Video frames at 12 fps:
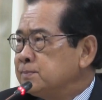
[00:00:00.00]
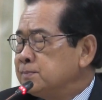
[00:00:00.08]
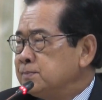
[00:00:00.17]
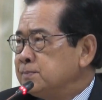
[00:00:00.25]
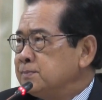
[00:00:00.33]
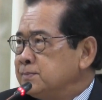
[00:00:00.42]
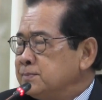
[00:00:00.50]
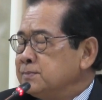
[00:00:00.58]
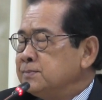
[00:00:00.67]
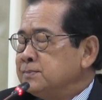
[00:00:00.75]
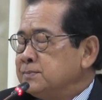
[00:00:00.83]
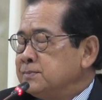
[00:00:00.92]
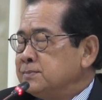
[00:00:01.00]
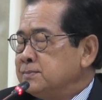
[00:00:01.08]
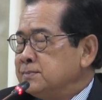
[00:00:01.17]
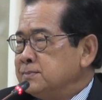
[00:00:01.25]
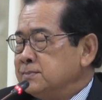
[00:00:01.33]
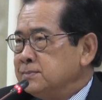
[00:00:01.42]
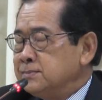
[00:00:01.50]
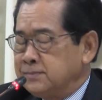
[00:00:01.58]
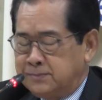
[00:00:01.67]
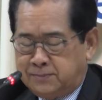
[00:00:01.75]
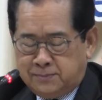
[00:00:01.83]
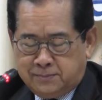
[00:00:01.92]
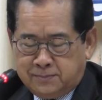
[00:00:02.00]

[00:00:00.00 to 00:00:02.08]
(no one is talking)